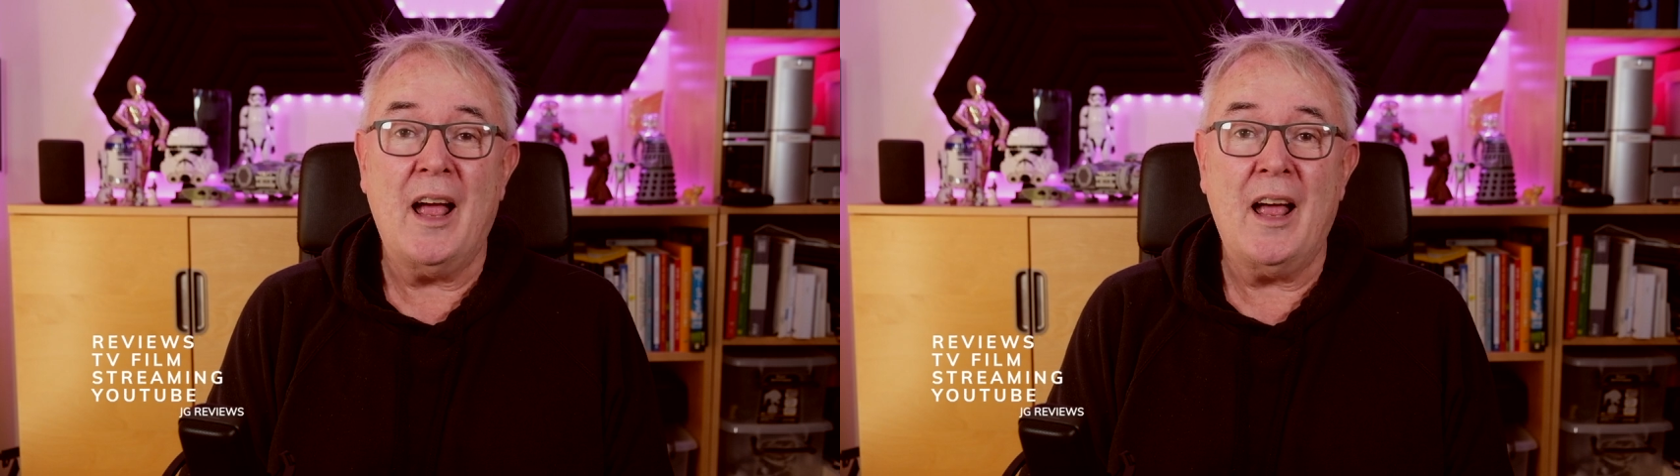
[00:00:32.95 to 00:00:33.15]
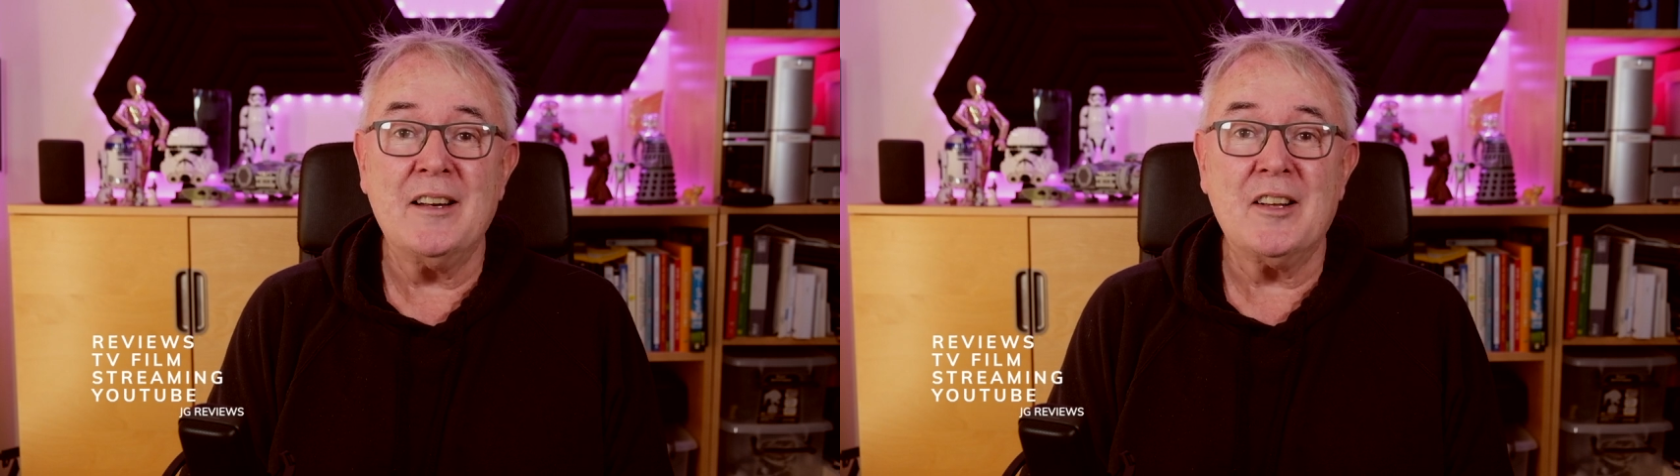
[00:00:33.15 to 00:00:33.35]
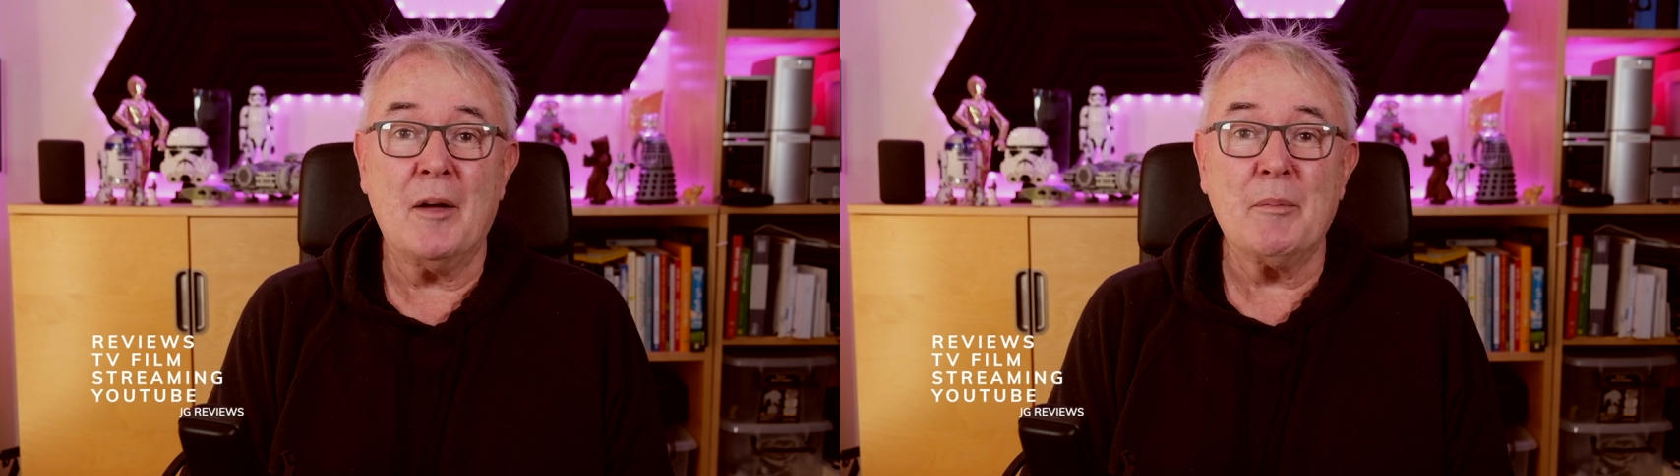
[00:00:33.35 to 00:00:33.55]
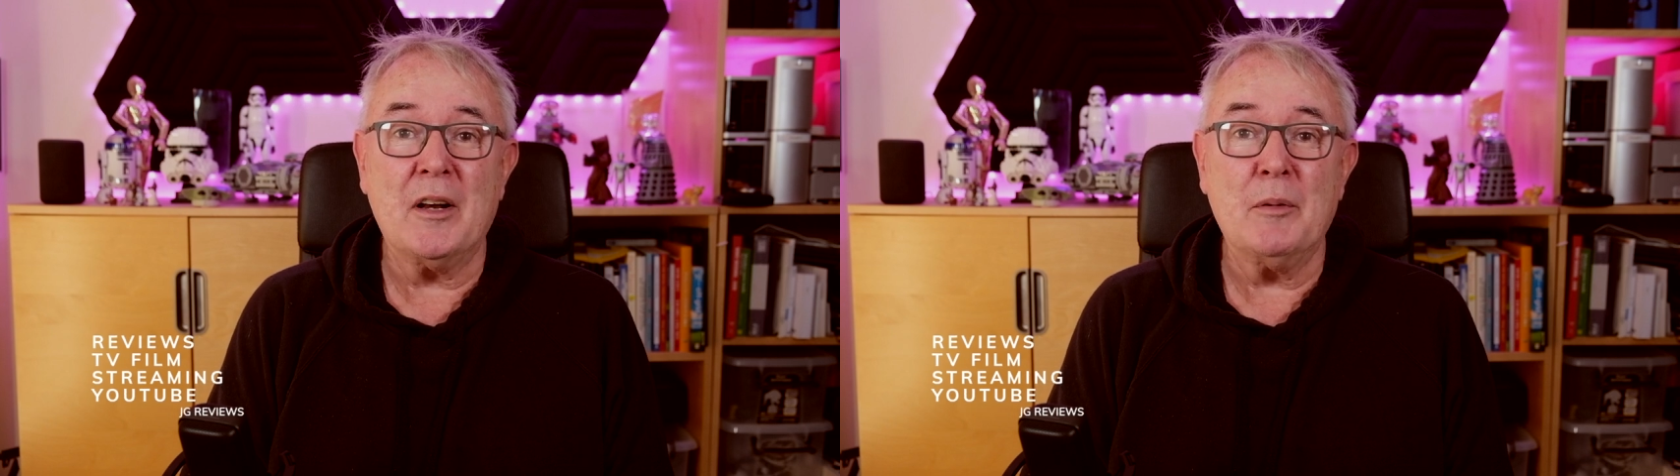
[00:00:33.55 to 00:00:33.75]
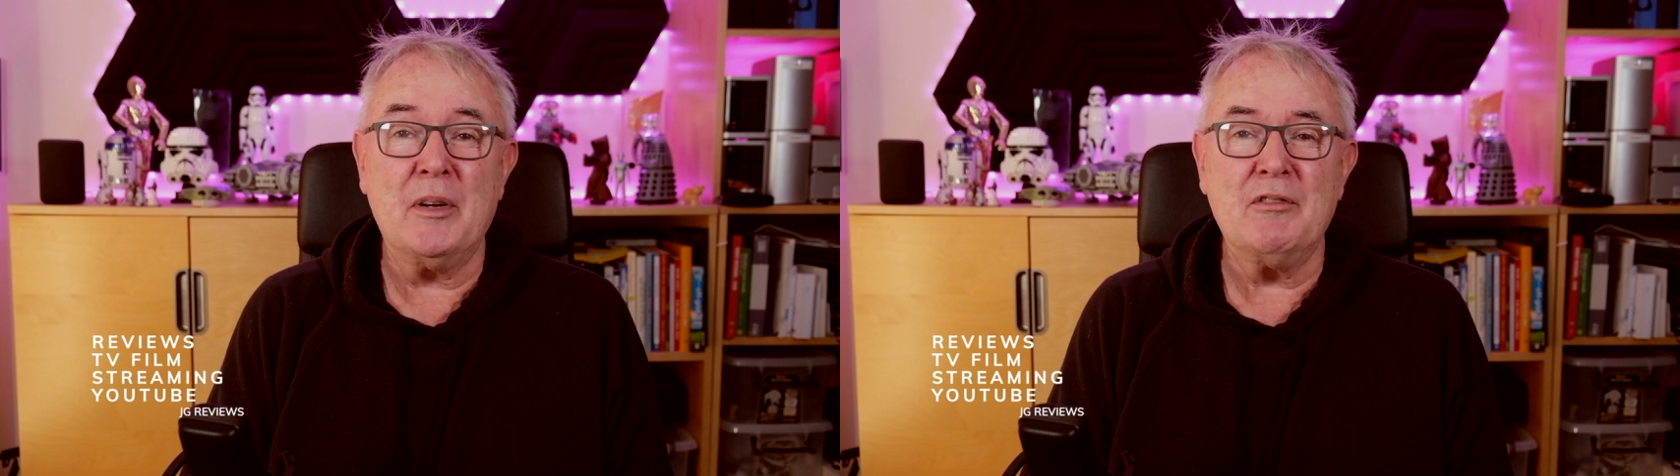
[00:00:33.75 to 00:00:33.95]
and I'm
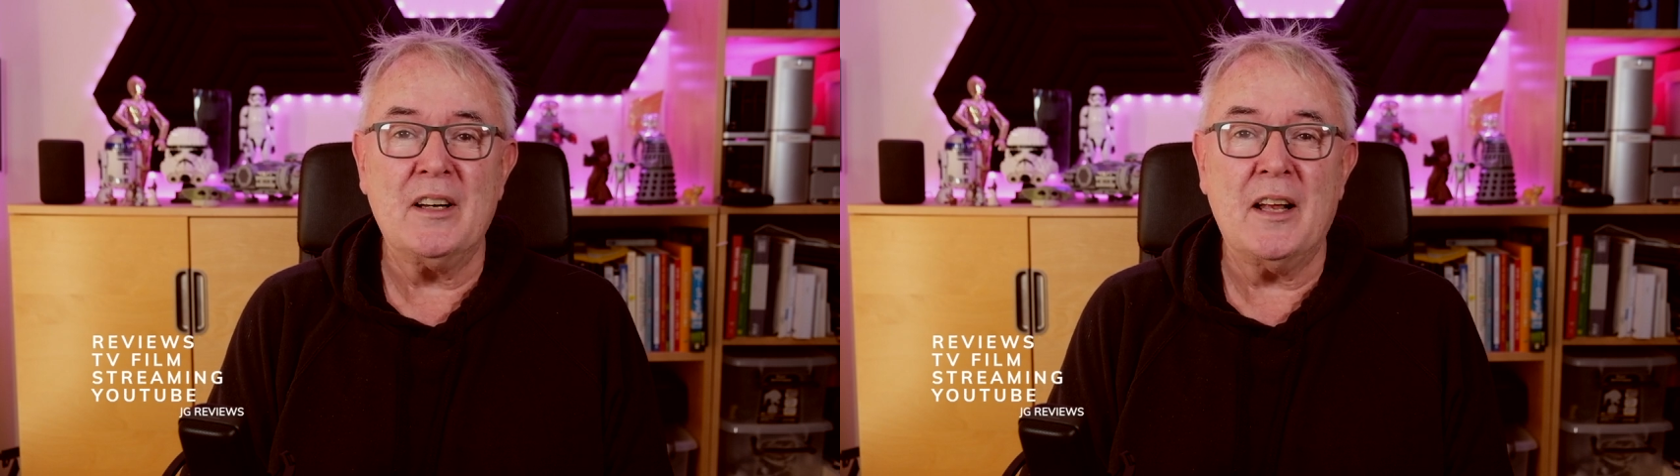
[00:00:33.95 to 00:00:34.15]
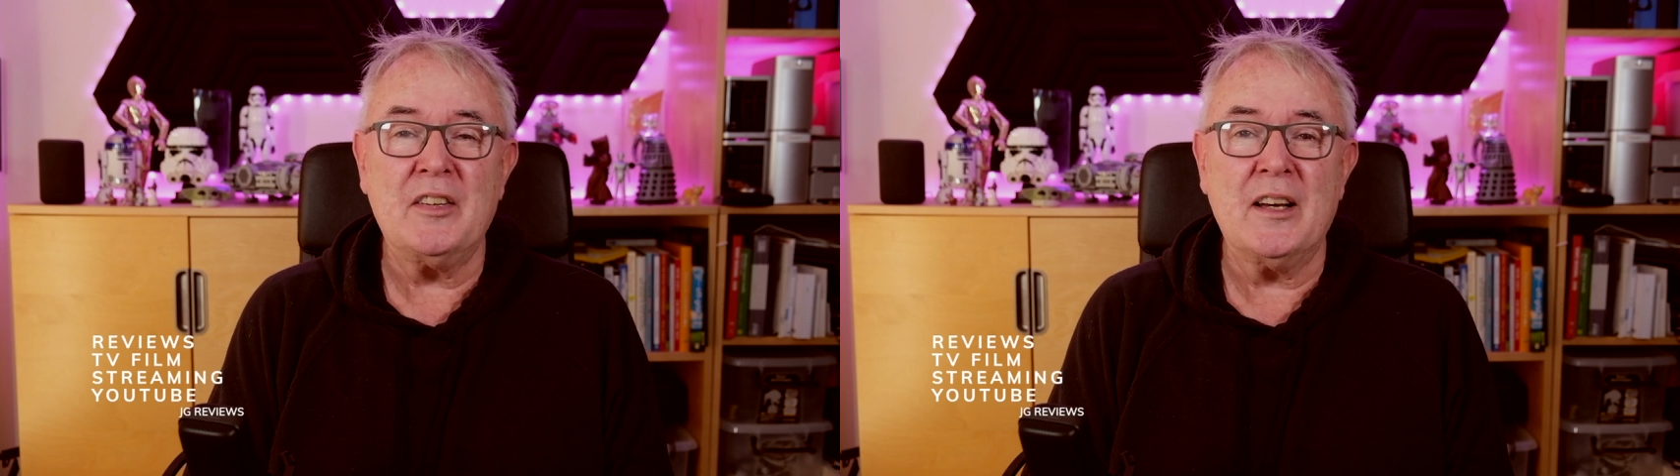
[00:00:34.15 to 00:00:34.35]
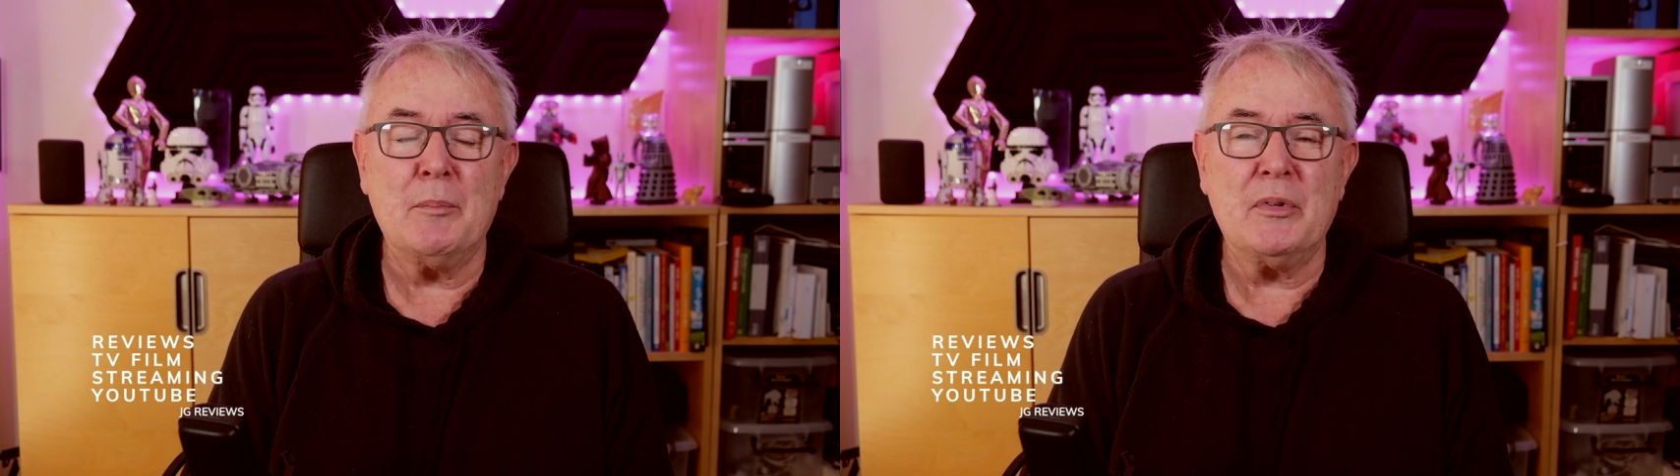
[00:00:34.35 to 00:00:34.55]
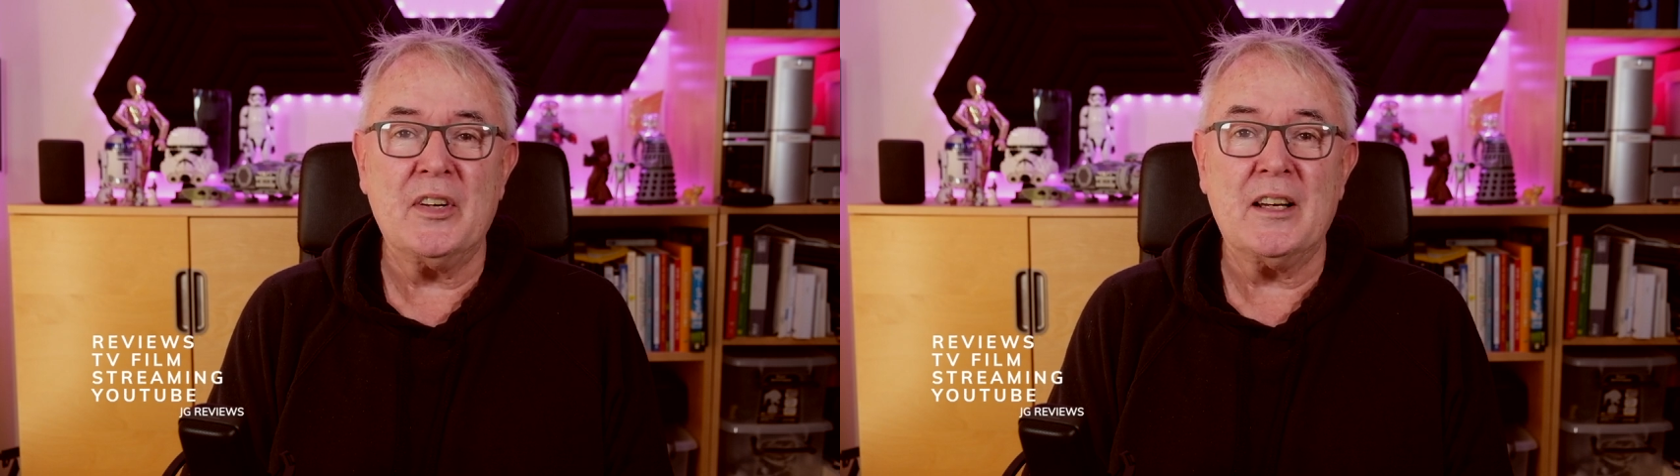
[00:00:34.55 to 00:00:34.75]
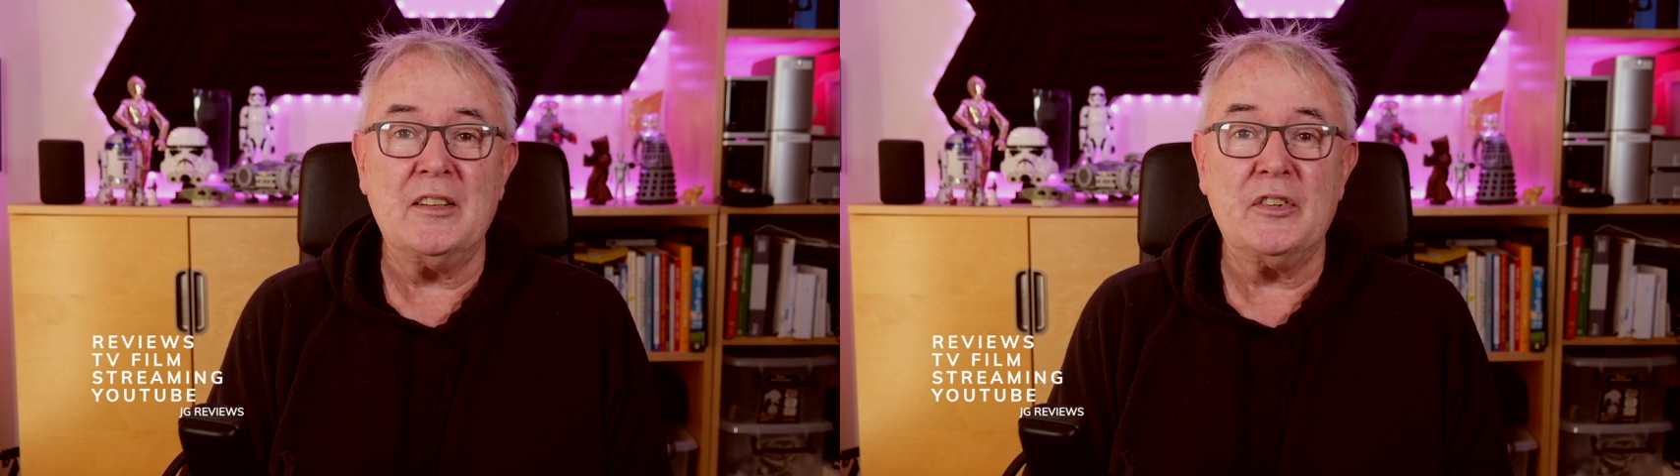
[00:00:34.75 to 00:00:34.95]
going to be relating it
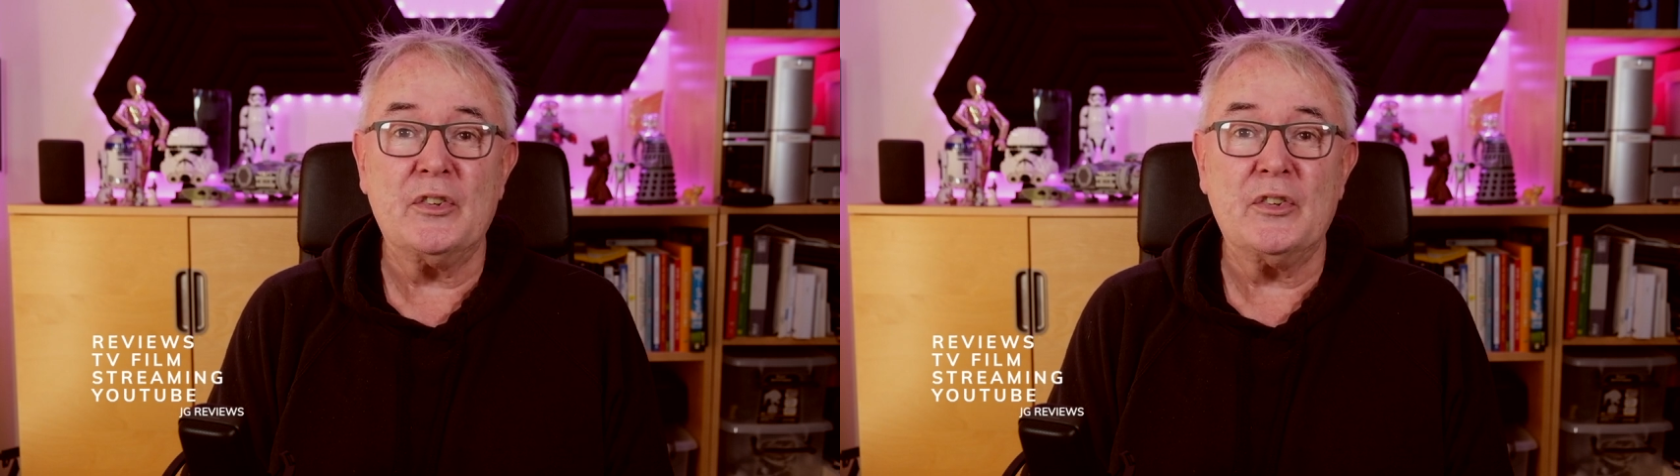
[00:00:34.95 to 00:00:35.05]
particularly